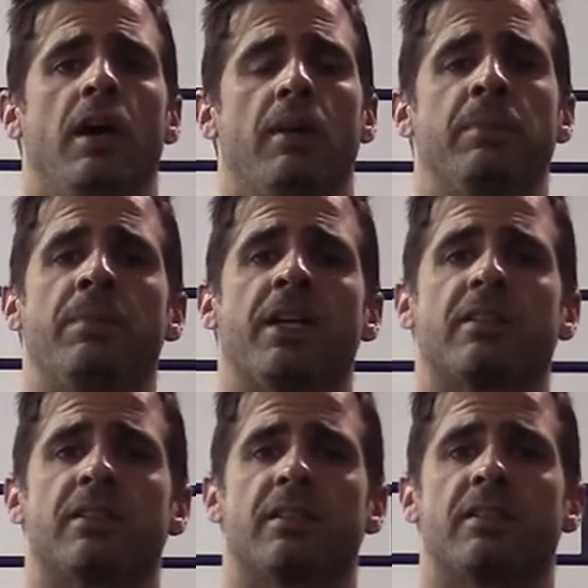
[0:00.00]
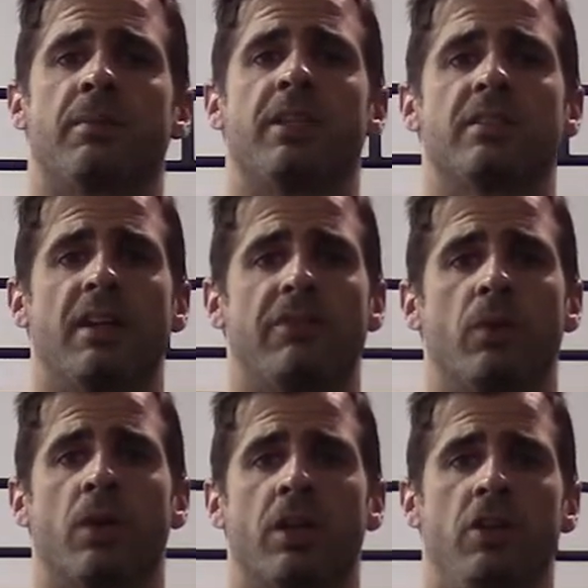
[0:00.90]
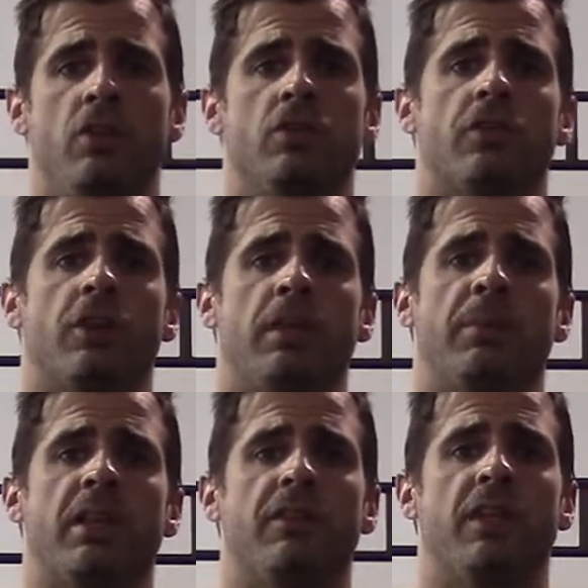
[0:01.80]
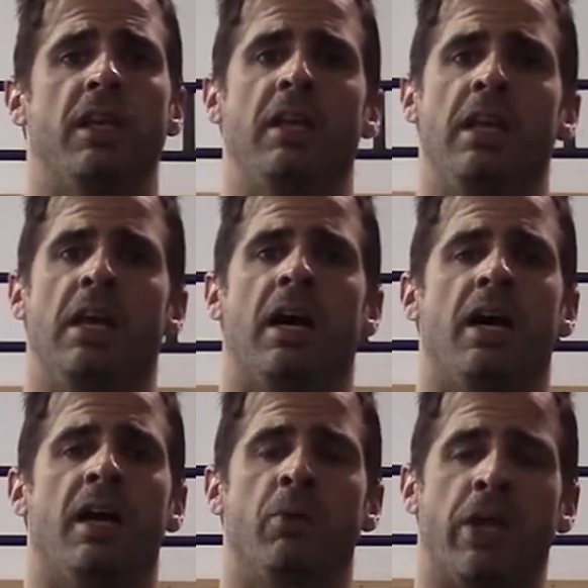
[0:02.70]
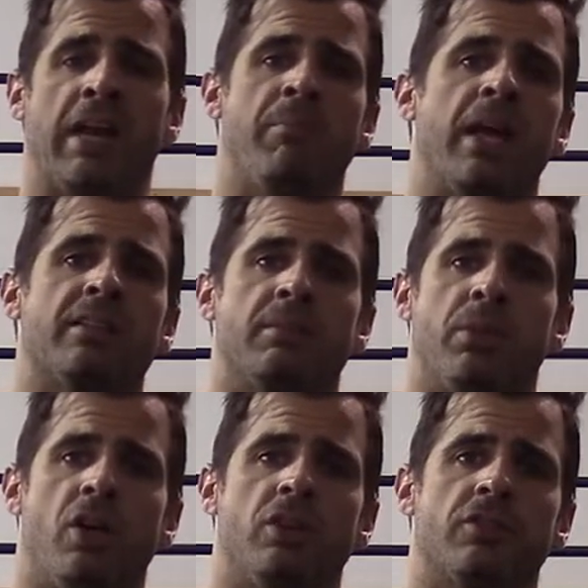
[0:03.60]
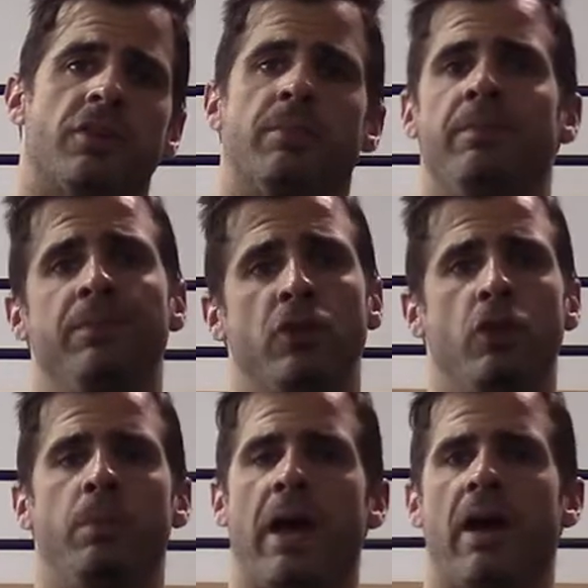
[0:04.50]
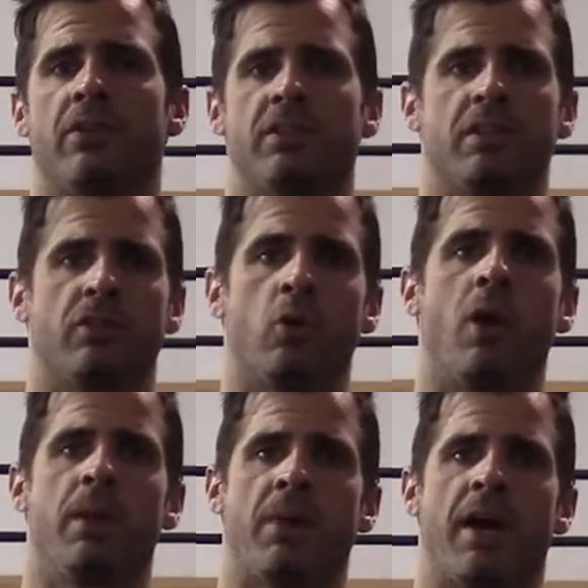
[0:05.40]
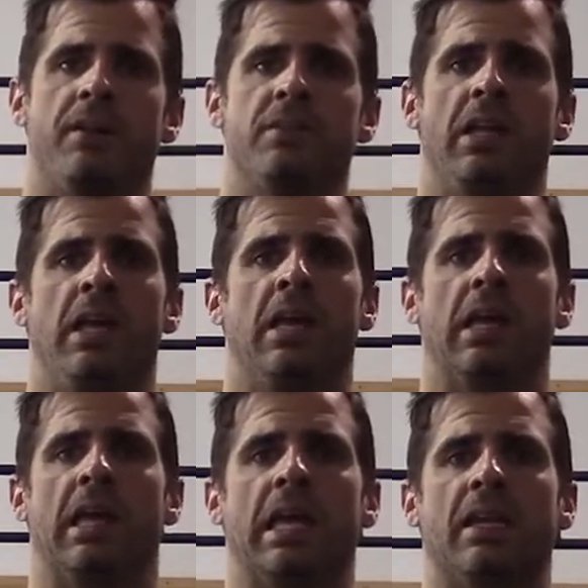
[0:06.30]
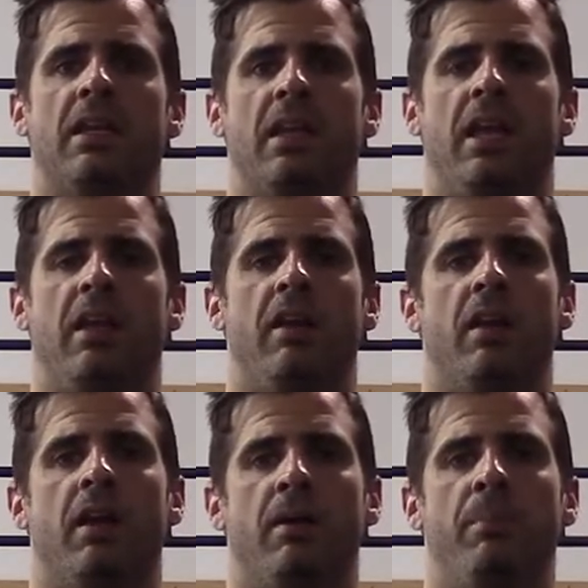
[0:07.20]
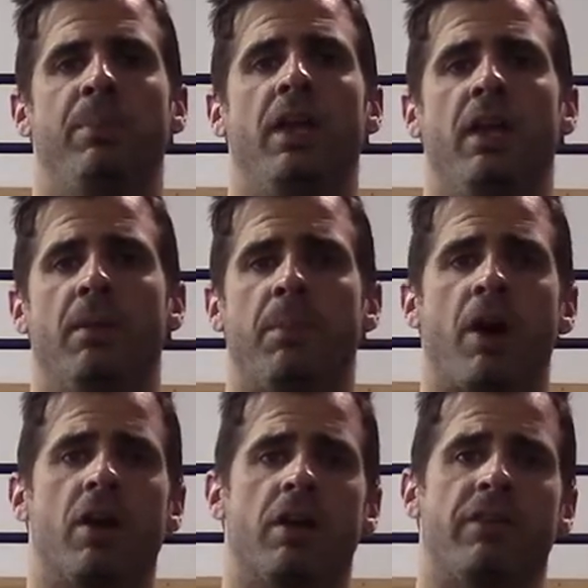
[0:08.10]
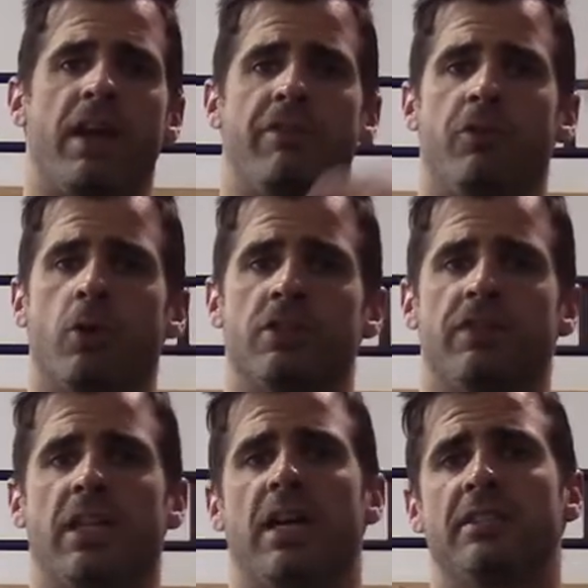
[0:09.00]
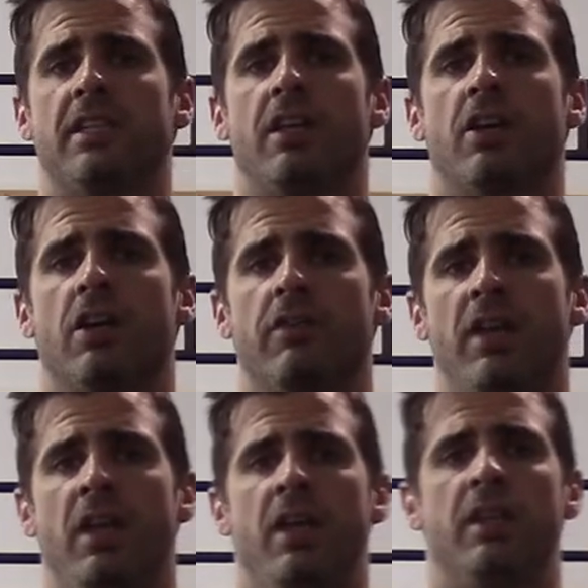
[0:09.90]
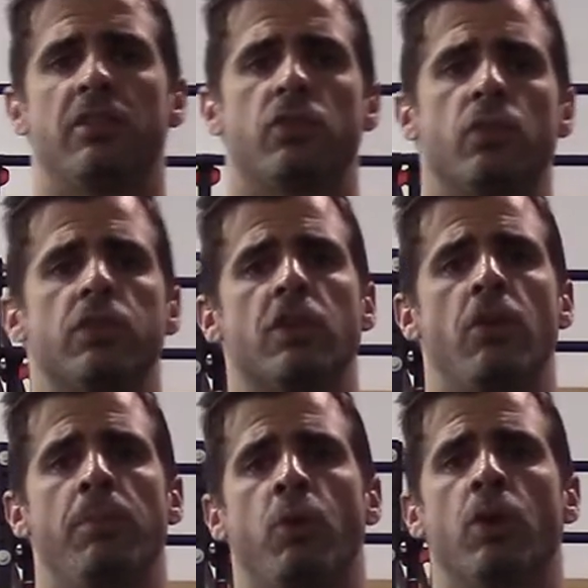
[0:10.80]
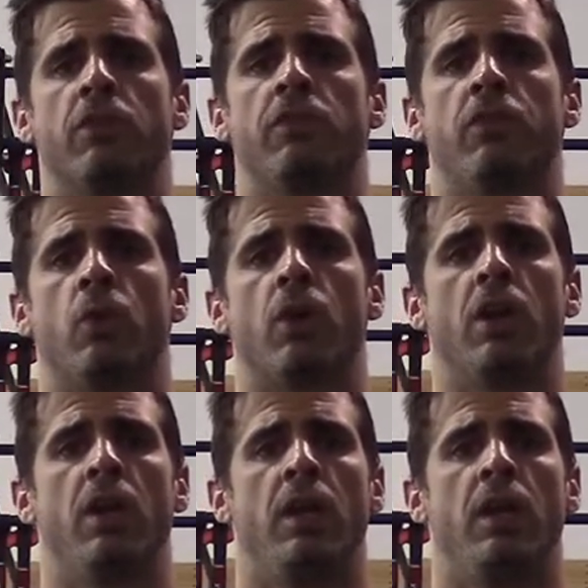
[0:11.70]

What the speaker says: mimics some of the stuff that we're going to use for Olympic lifting, and we can have medicine balls from 2 pounds to 20 pounds and hit a big part of that force velocity curve that's so important for